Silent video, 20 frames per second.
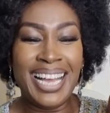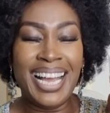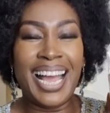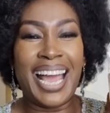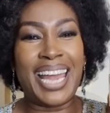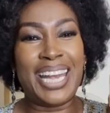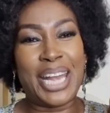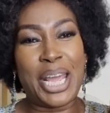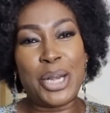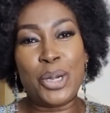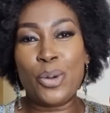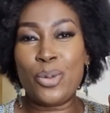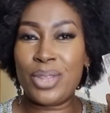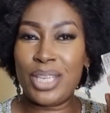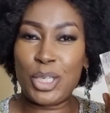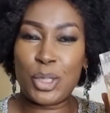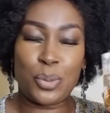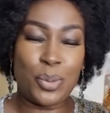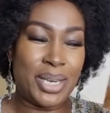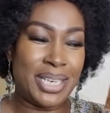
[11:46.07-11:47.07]
And I know
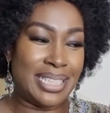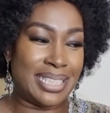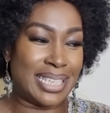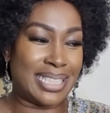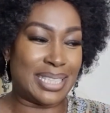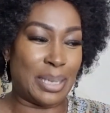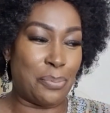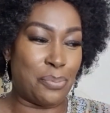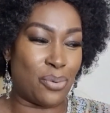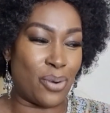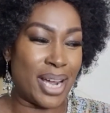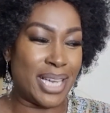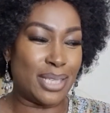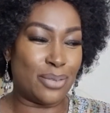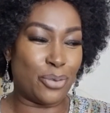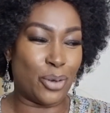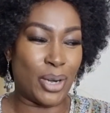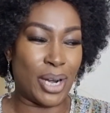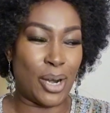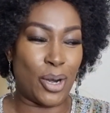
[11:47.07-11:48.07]
this one is a surprise
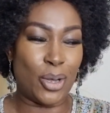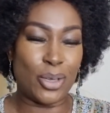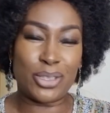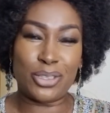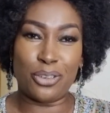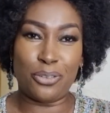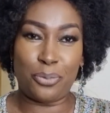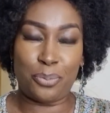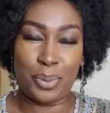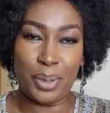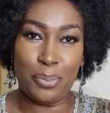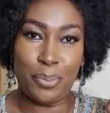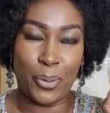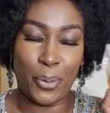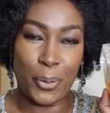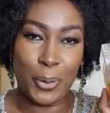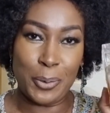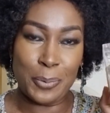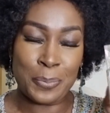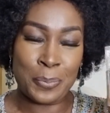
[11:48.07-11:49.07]
for a lot of
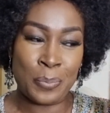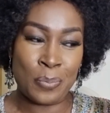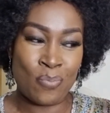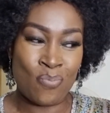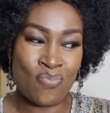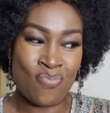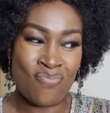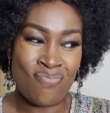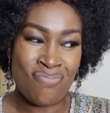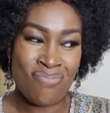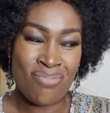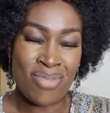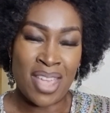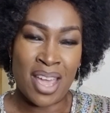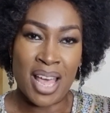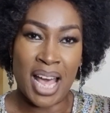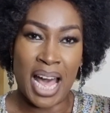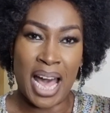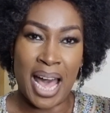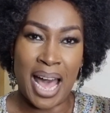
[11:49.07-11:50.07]
people.
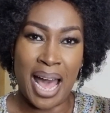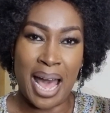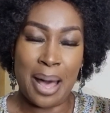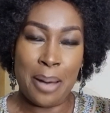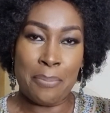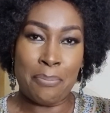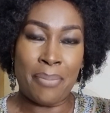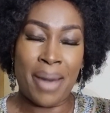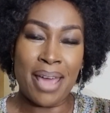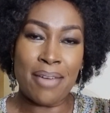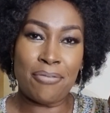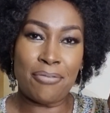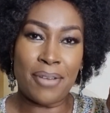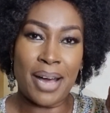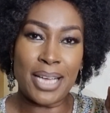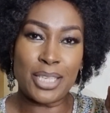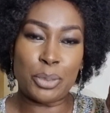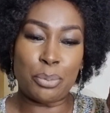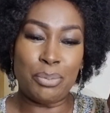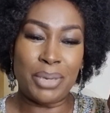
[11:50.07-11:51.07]
My
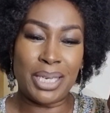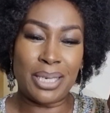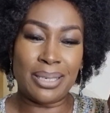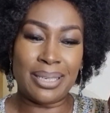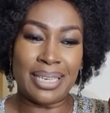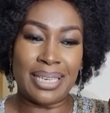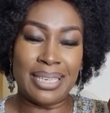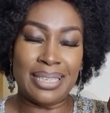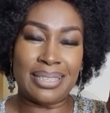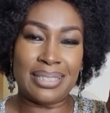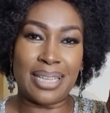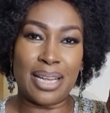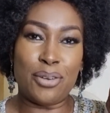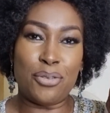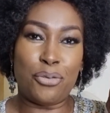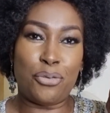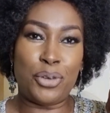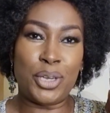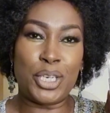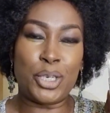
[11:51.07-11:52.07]
first Middle Eastern
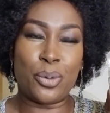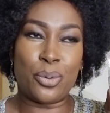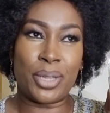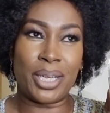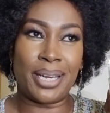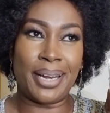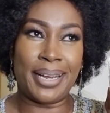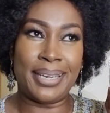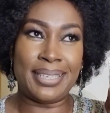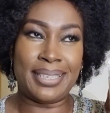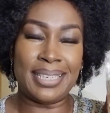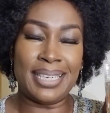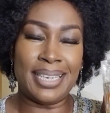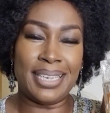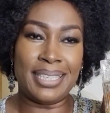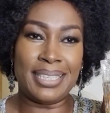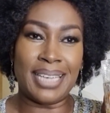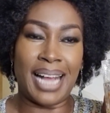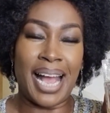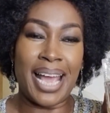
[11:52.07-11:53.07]
video that I
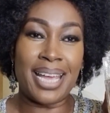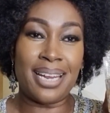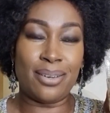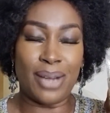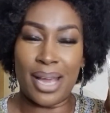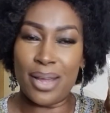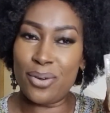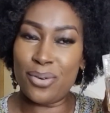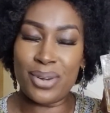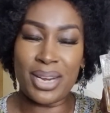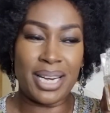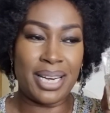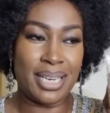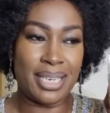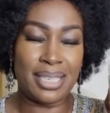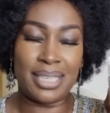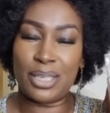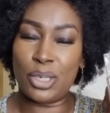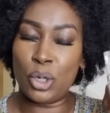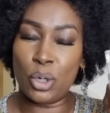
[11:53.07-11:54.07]
did, I really
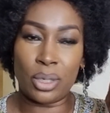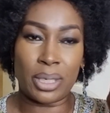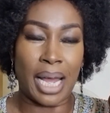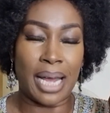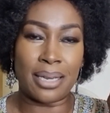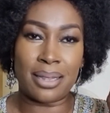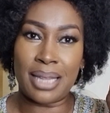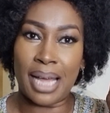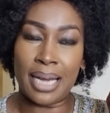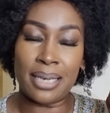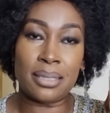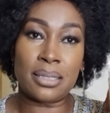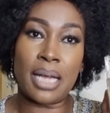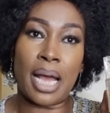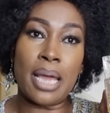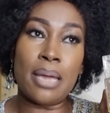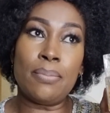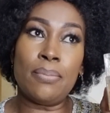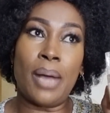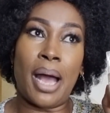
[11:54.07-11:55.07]
did not, at that
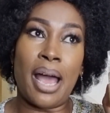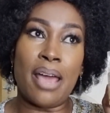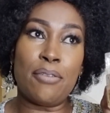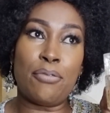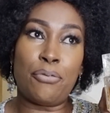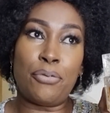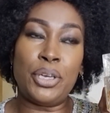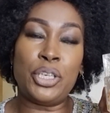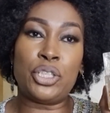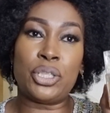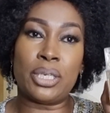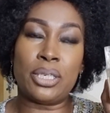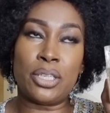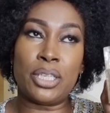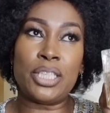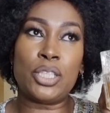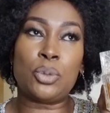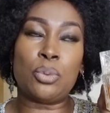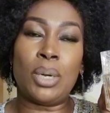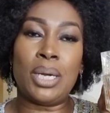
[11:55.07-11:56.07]
time I featured
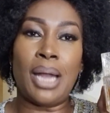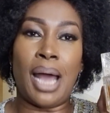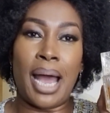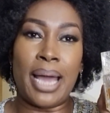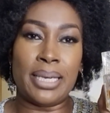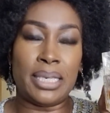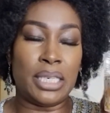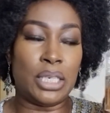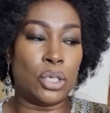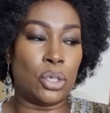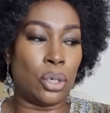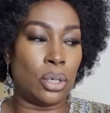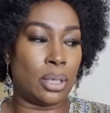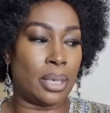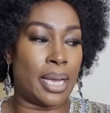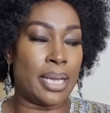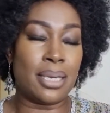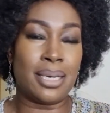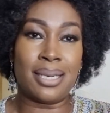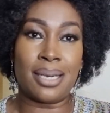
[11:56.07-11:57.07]
this one. I did not
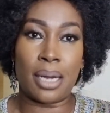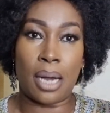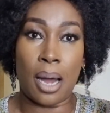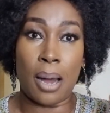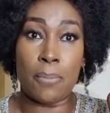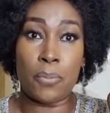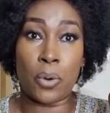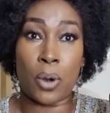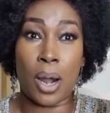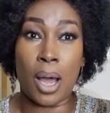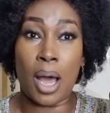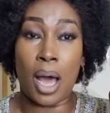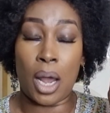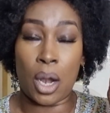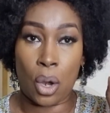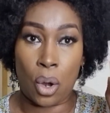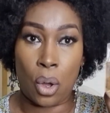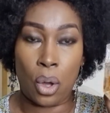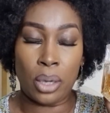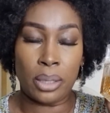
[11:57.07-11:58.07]
like Khamrah a
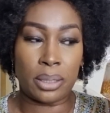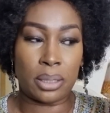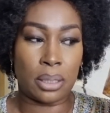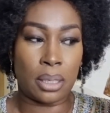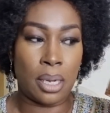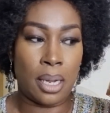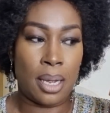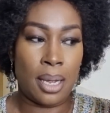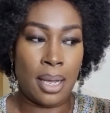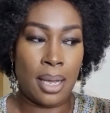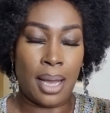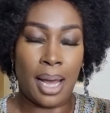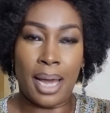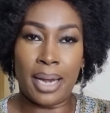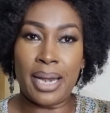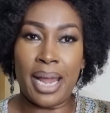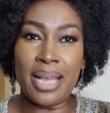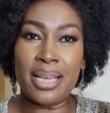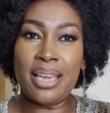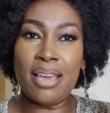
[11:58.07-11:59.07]
lot,
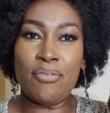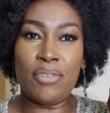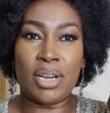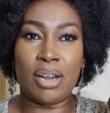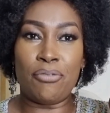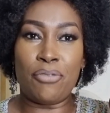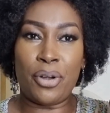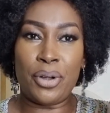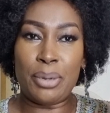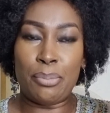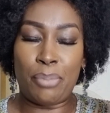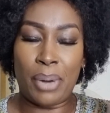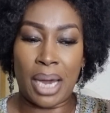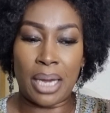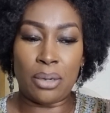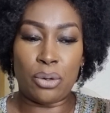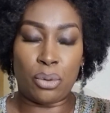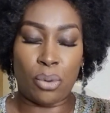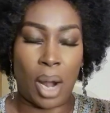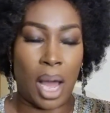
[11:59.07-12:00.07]
and I gave it a very
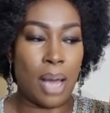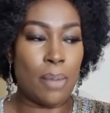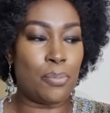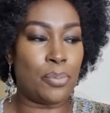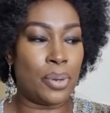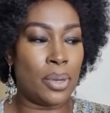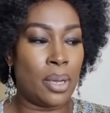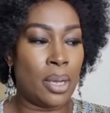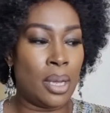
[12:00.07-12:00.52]
bad rap,